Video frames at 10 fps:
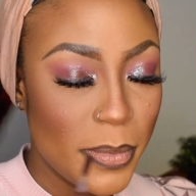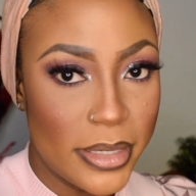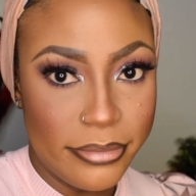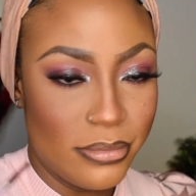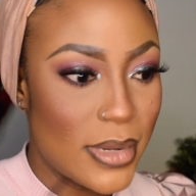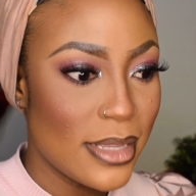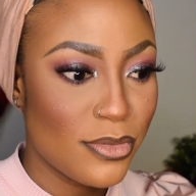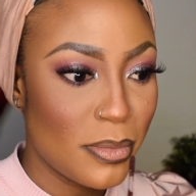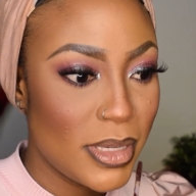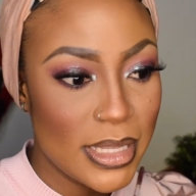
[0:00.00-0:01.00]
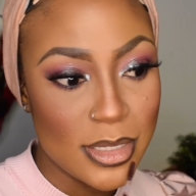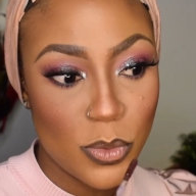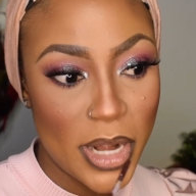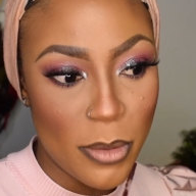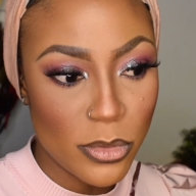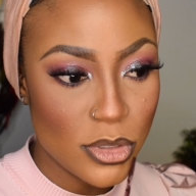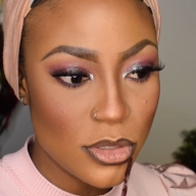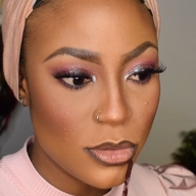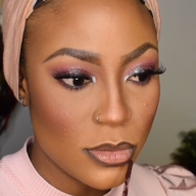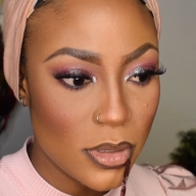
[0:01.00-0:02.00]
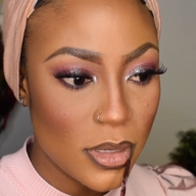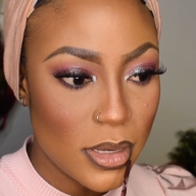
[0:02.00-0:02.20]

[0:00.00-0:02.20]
but as for me, this is what I want to do.